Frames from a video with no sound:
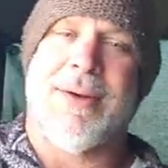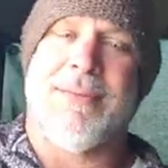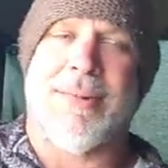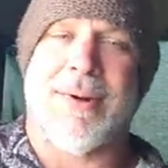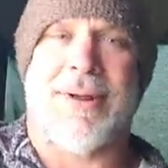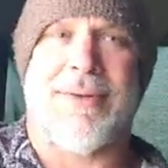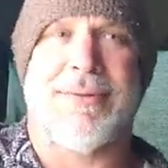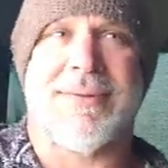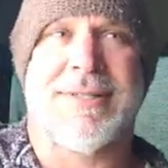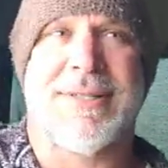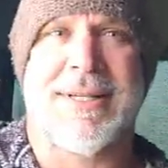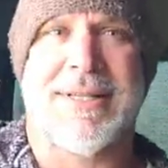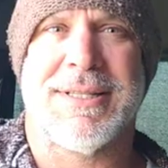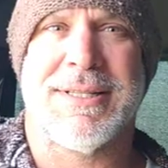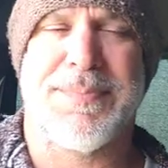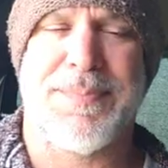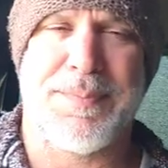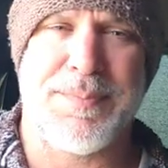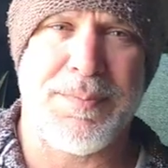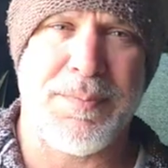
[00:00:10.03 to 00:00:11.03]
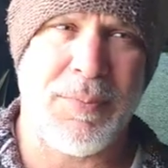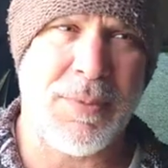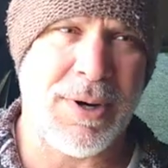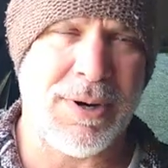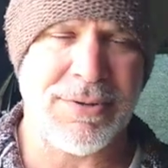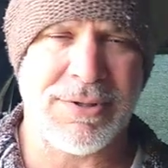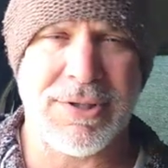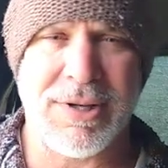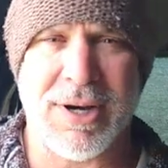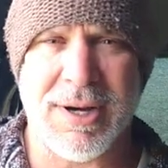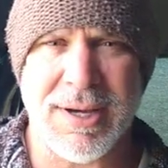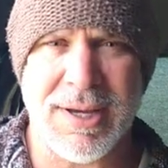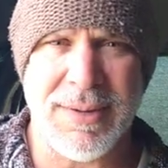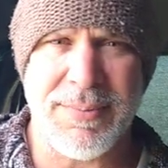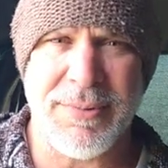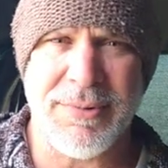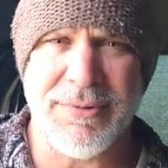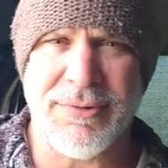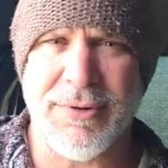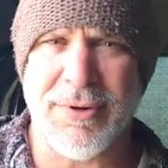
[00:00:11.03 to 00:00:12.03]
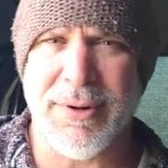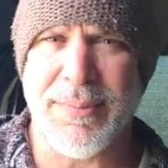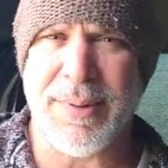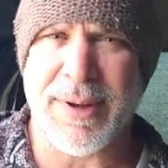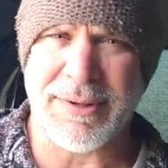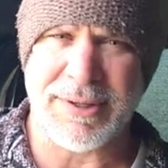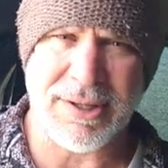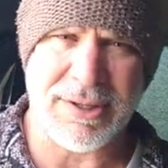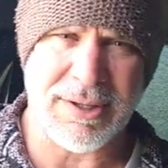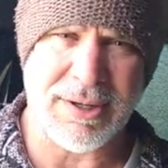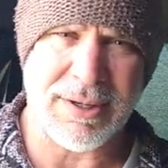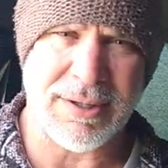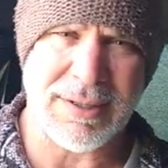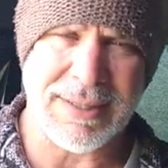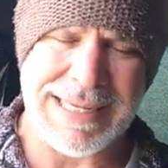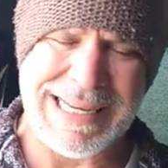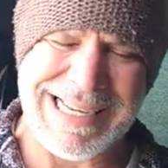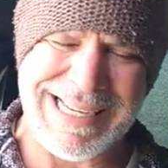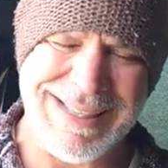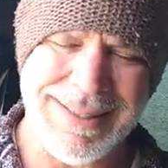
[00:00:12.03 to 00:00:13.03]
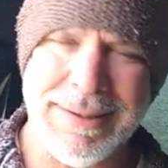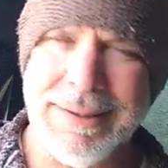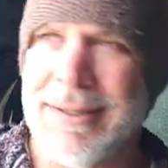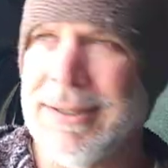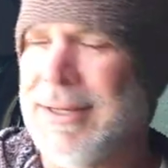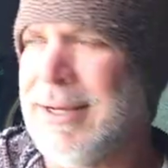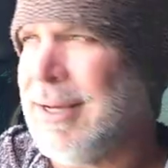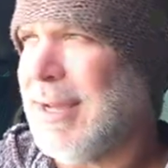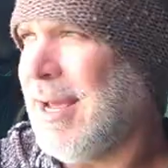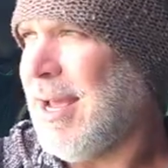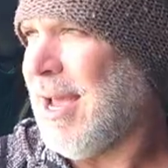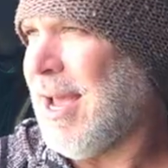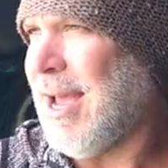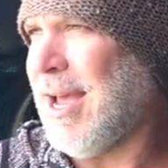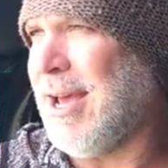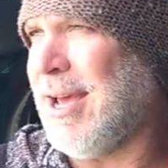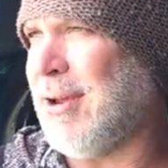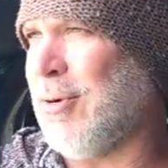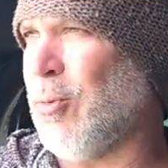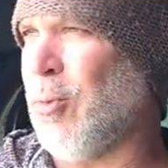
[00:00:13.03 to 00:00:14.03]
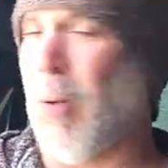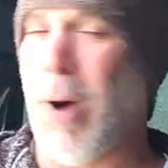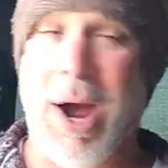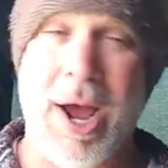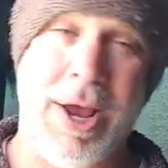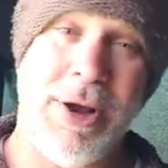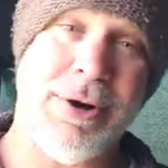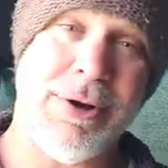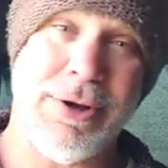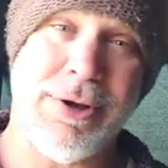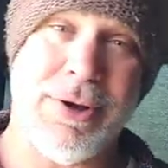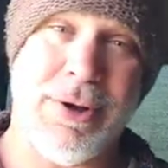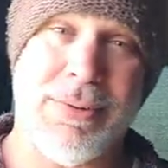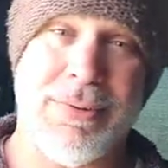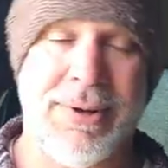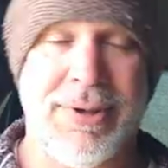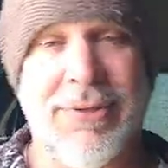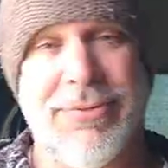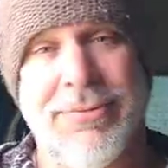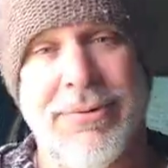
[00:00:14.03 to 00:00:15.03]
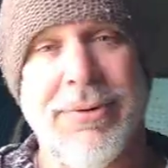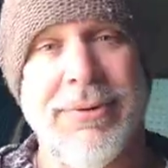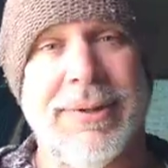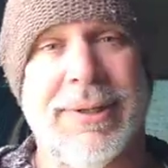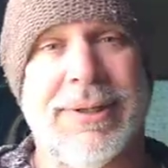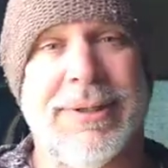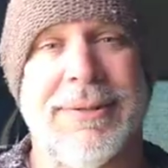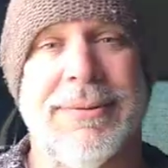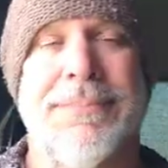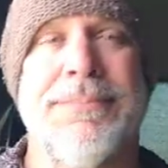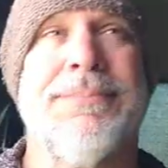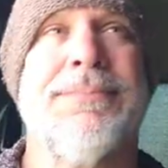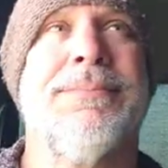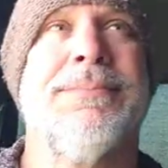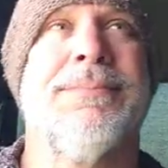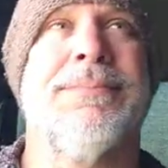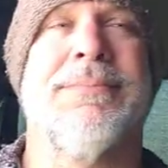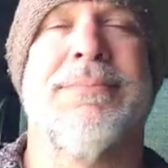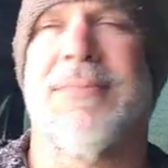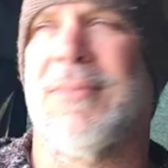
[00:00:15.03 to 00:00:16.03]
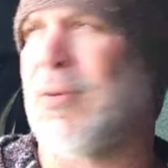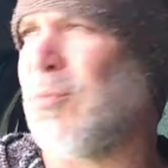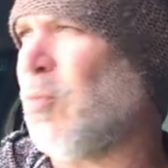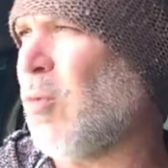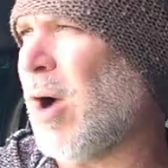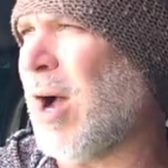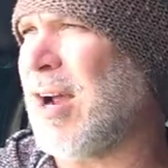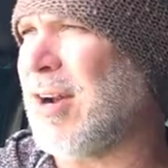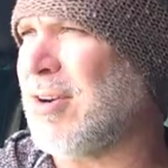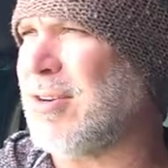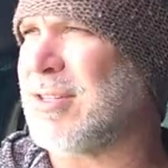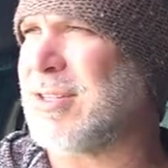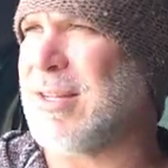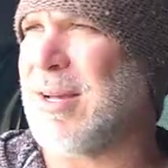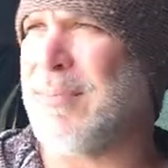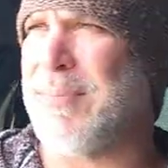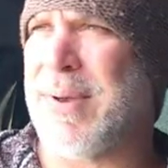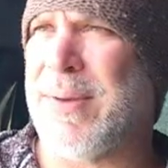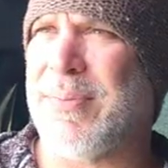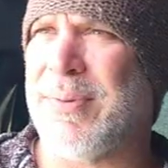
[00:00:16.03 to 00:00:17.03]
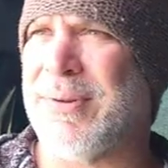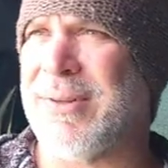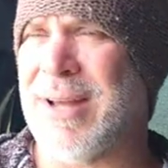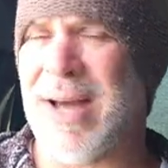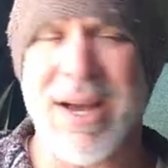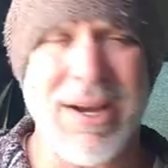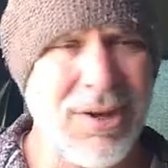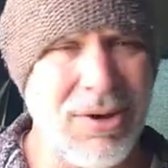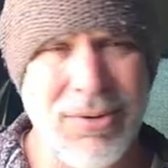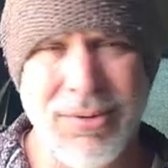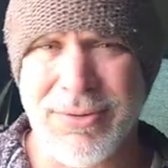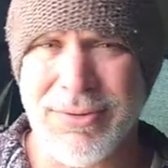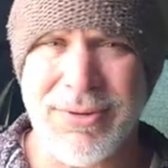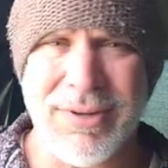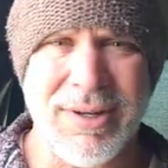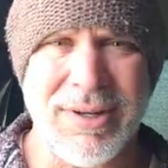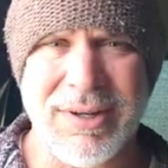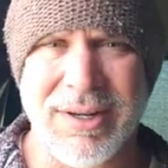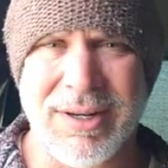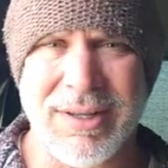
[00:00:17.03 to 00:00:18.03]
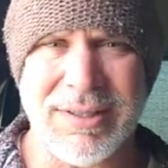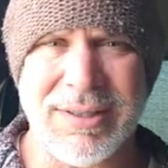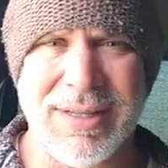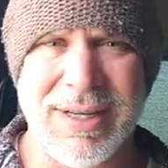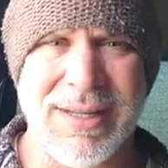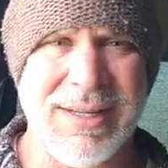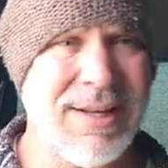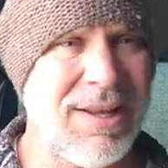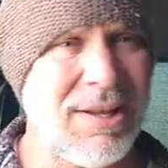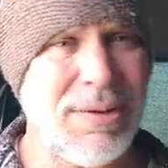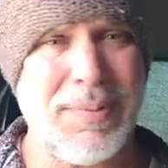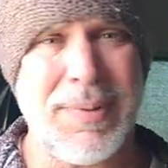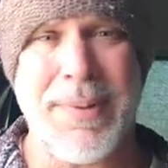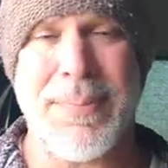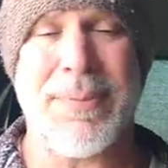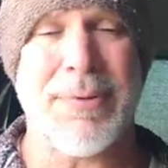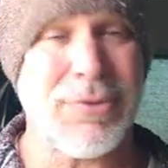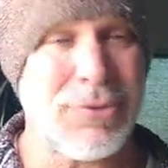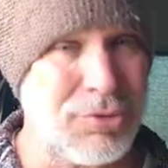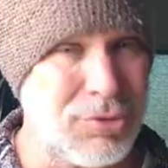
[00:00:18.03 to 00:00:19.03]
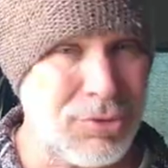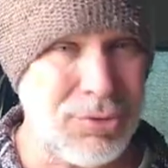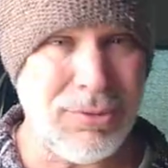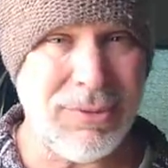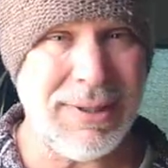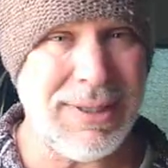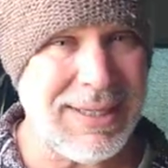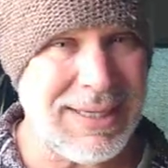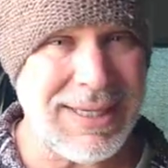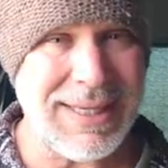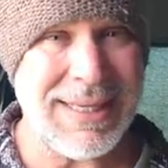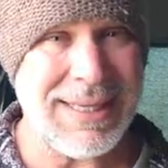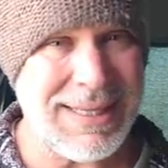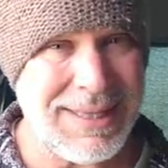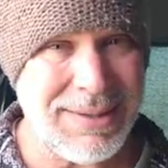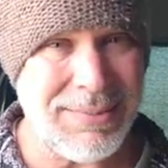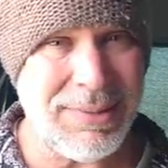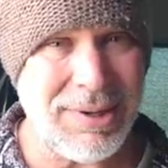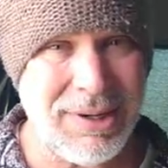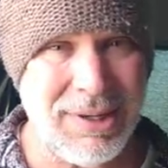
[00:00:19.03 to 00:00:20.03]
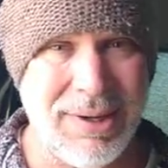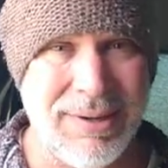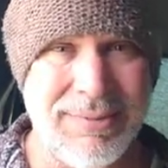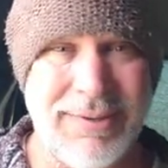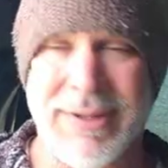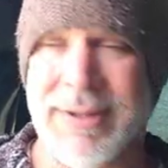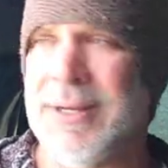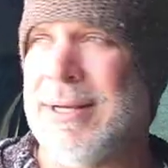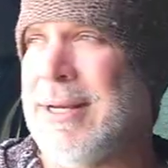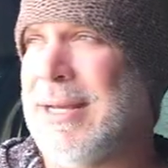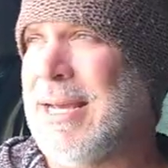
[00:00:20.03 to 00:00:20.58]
When I was talking before about the Dark Knight, and why are you going through it? Why are some people not going through the Dark Knight and other people is truly in the middle of it?